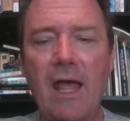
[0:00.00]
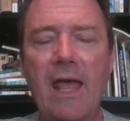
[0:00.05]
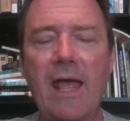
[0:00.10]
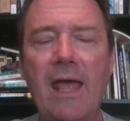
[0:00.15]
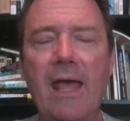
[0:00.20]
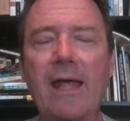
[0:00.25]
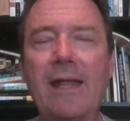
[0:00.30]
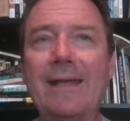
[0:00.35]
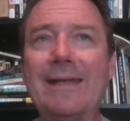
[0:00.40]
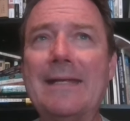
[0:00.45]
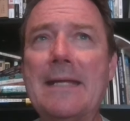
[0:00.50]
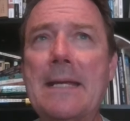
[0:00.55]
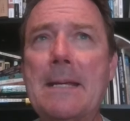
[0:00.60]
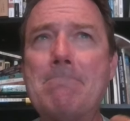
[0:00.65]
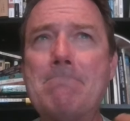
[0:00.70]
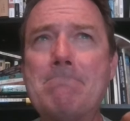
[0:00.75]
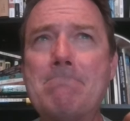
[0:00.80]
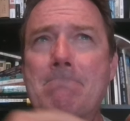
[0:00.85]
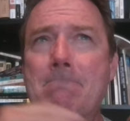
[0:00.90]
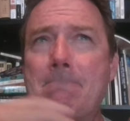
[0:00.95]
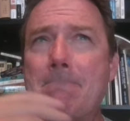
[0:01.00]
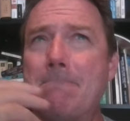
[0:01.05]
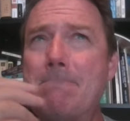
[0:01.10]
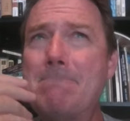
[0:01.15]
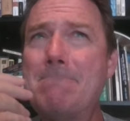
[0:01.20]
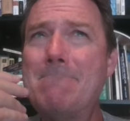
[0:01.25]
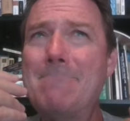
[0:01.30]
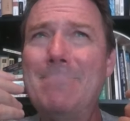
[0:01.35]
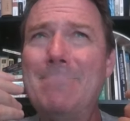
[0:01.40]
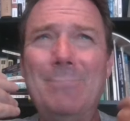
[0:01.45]
And
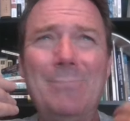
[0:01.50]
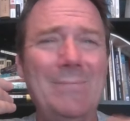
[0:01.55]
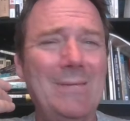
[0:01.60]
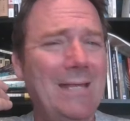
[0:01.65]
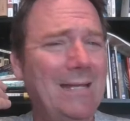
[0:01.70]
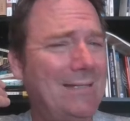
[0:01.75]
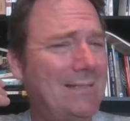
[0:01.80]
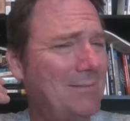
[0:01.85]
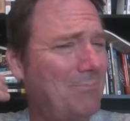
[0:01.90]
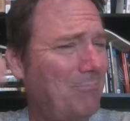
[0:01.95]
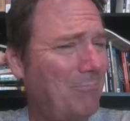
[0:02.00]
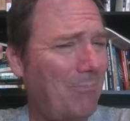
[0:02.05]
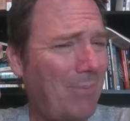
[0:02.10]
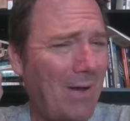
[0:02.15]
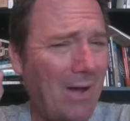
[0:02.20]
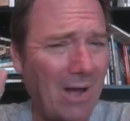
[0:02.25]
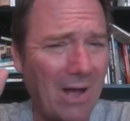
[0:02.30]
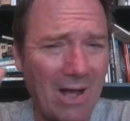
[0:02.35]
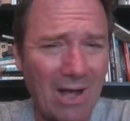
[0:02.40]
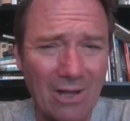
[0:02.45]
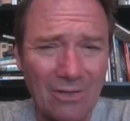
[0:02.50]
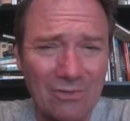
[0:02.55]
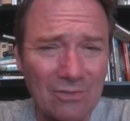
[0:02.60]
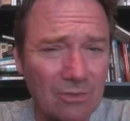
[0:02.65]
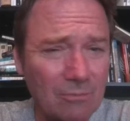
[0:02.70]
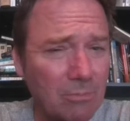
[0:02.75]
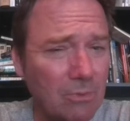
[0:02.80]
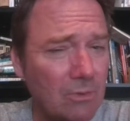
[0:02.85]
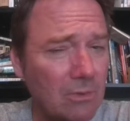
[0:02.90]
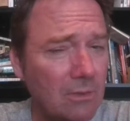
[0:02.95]
it's
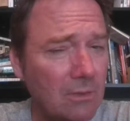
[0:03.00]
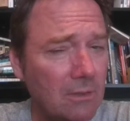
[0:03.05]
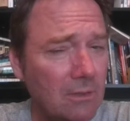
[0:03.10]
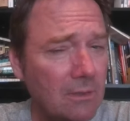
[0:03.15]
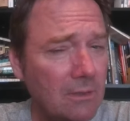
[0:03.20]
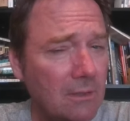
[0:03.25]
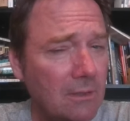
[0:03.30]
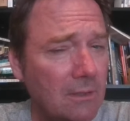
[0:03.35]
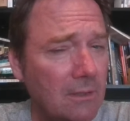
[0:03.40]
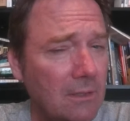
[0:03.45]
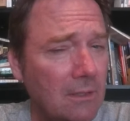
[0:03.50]
possible,